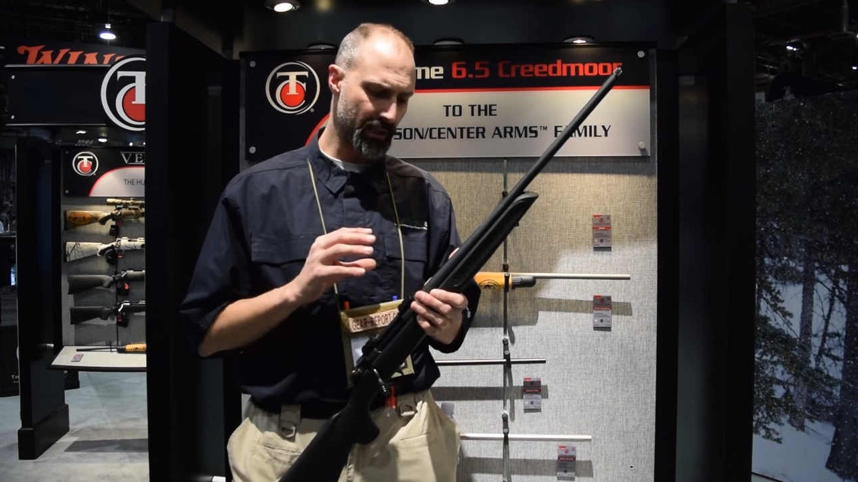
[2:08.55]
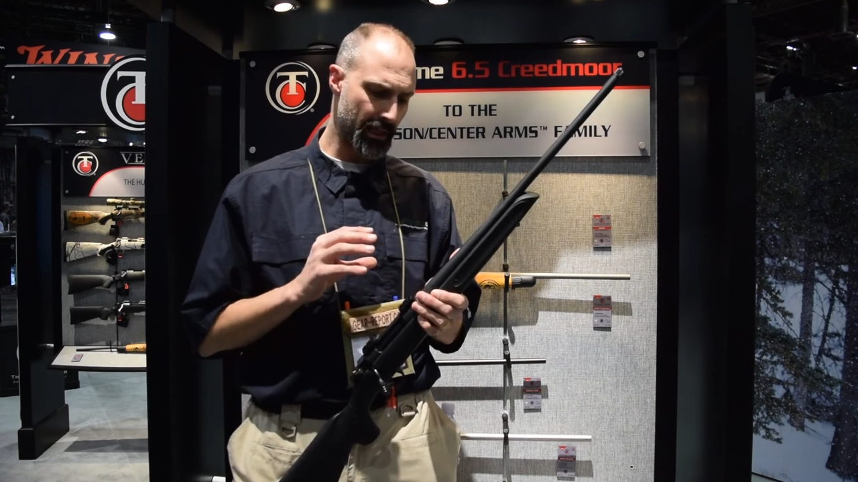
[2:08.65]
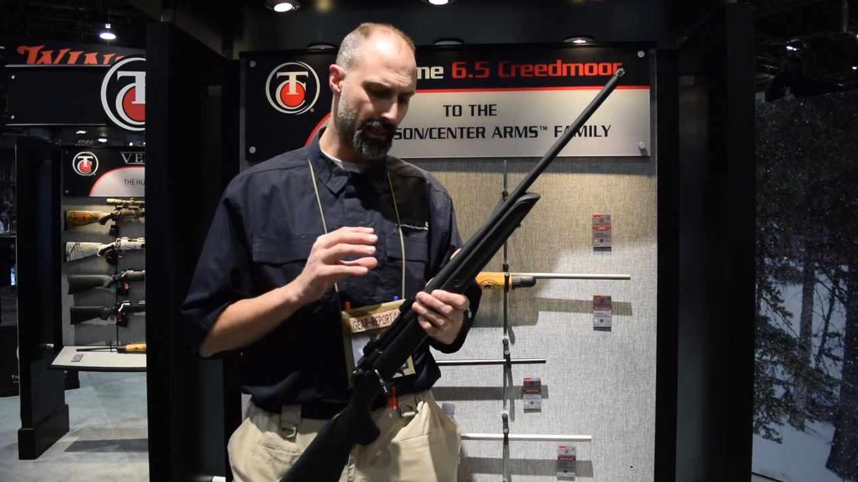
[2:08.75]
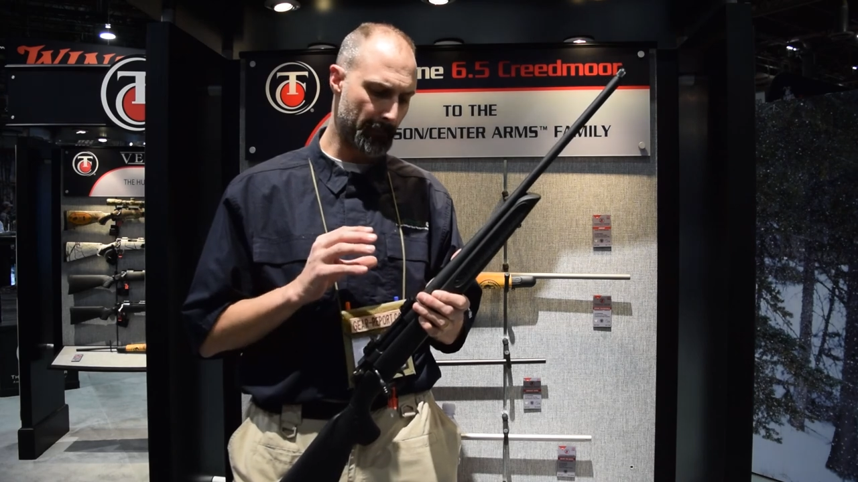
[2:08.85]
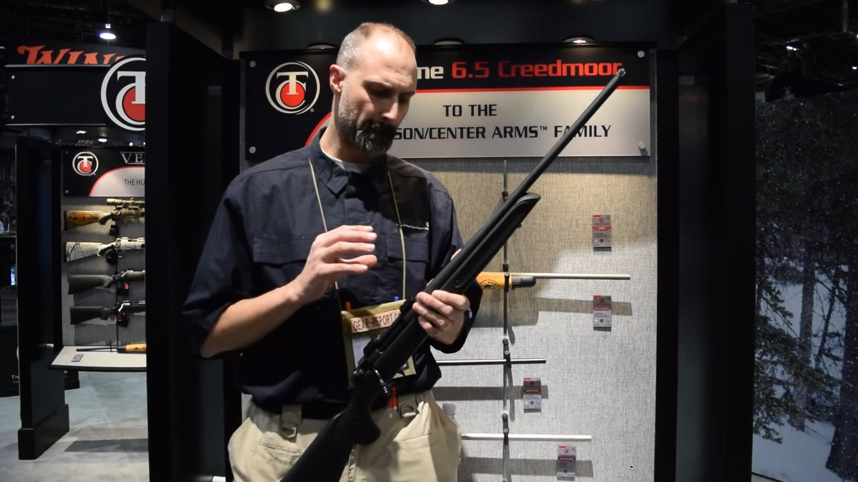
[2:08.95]

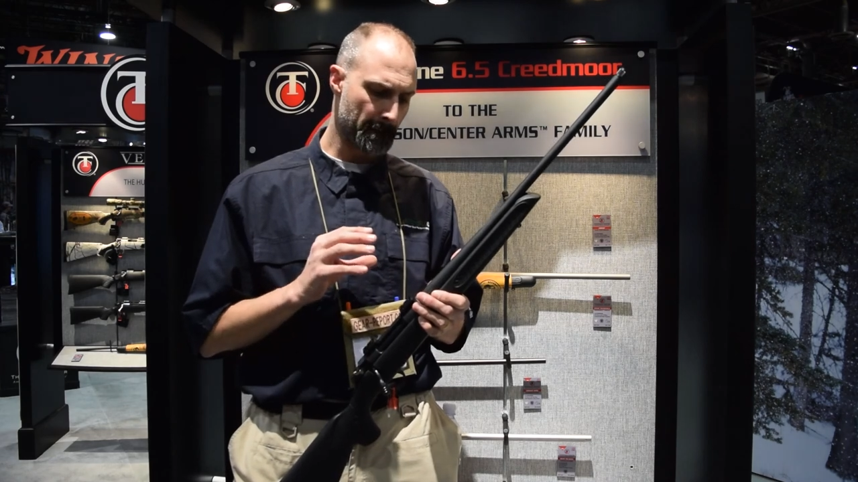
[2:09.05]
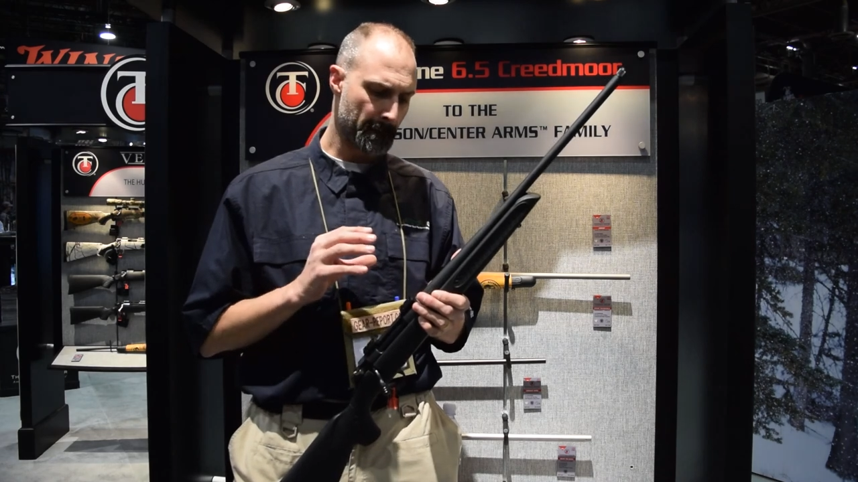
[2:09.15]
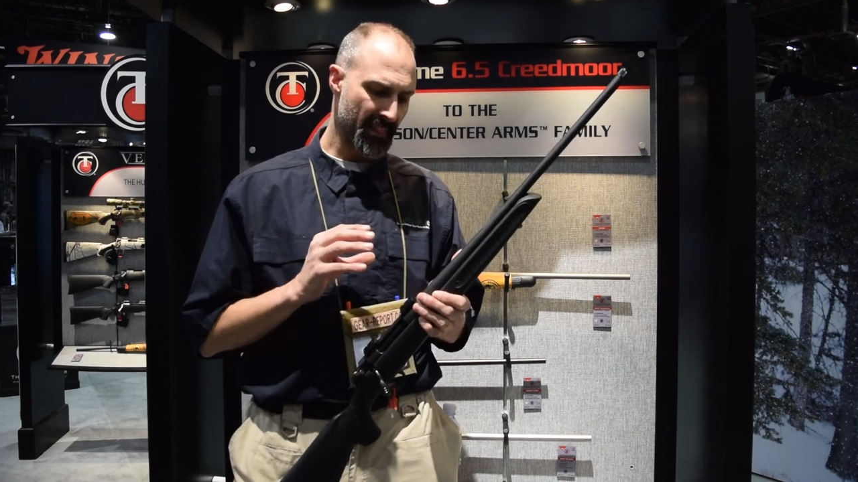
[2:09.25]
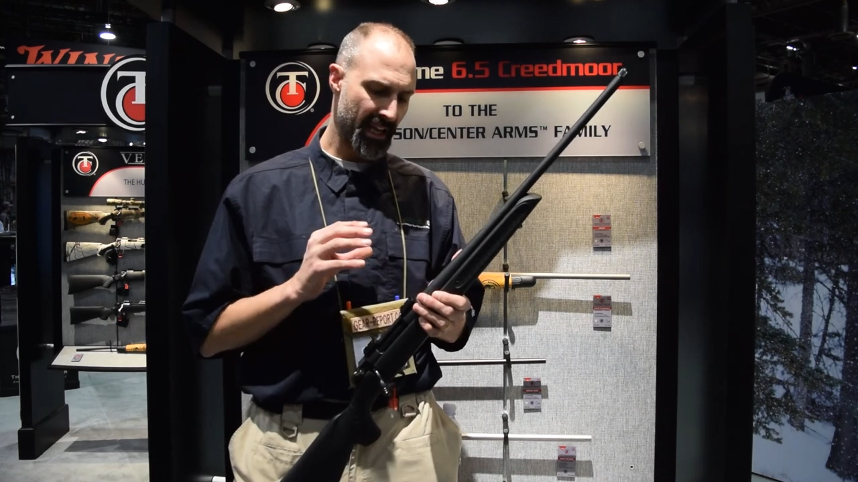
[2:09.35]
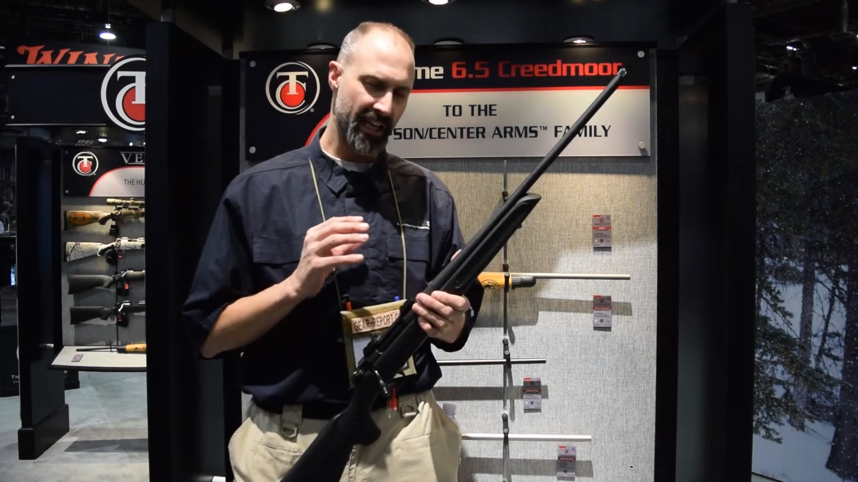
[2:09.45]
Um,
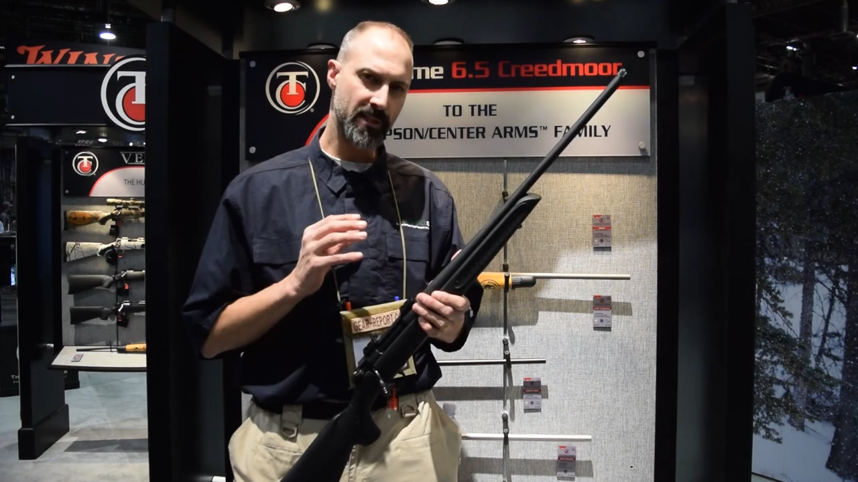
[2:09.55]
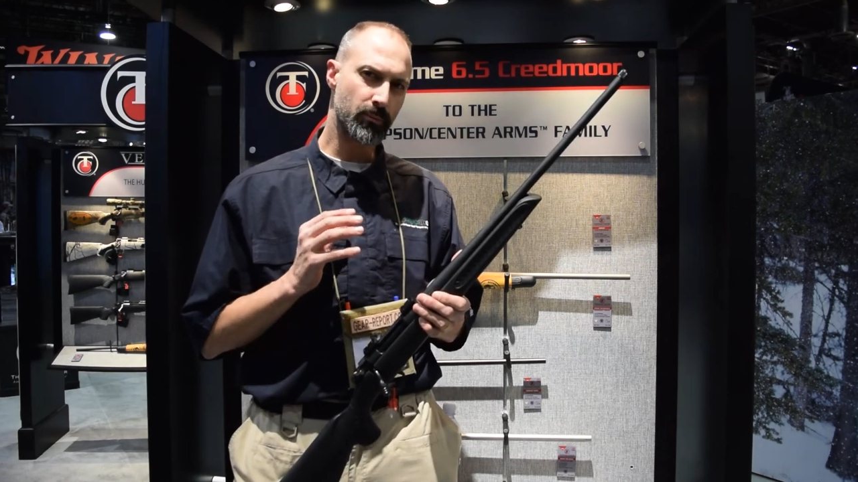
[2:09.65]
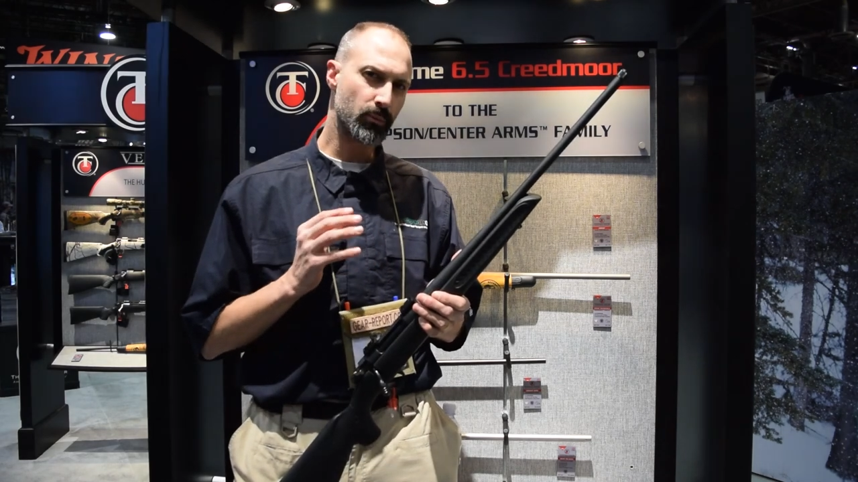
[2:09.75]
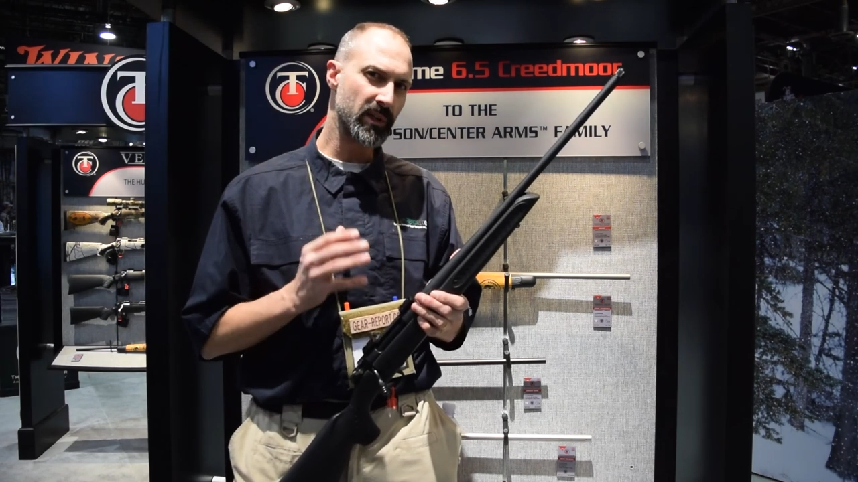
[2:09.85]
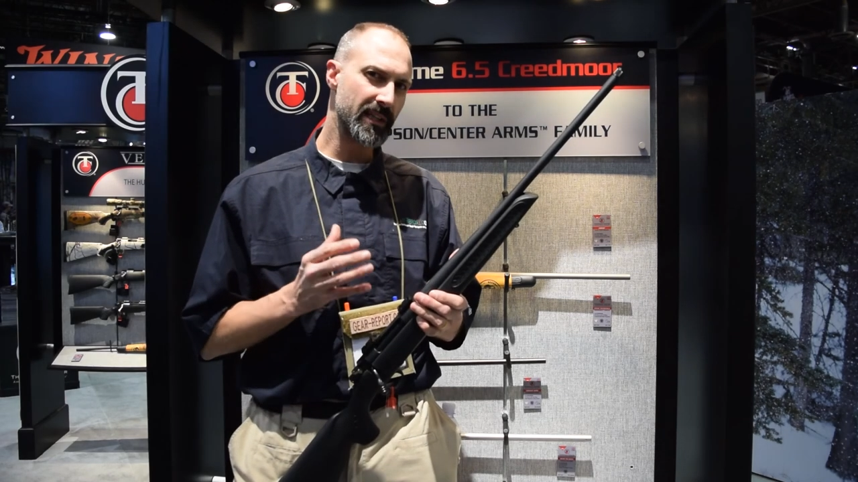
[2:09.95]
has
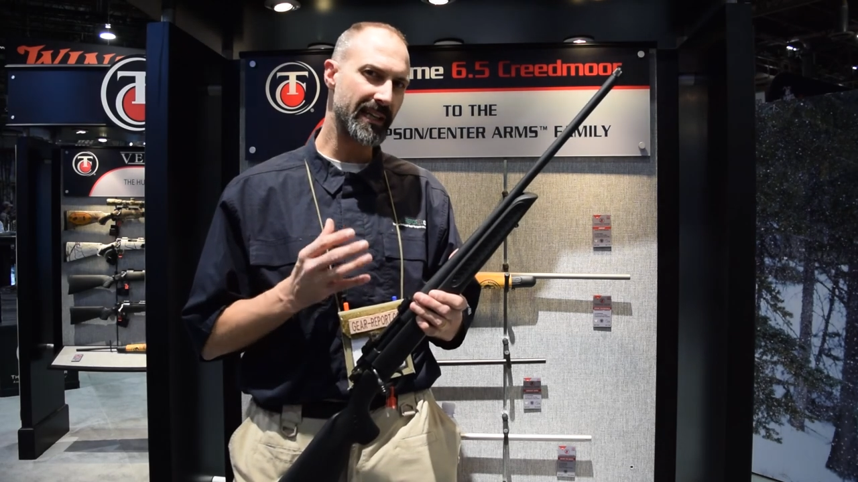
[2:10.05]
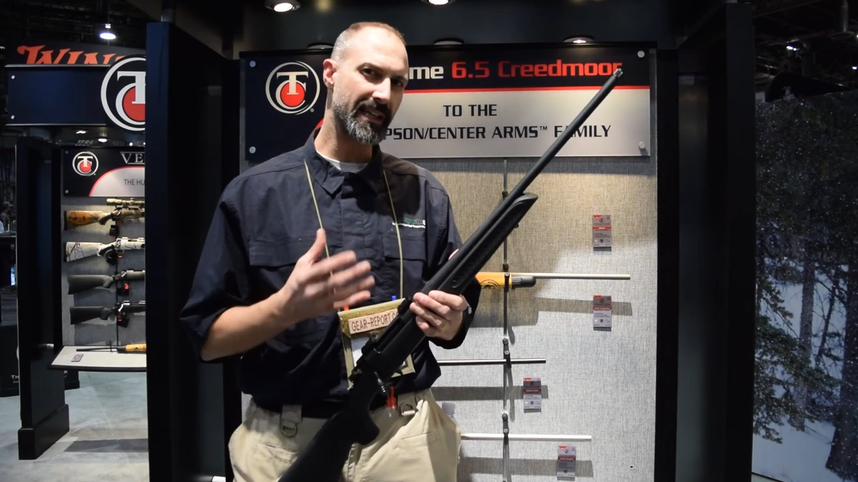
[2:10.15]
really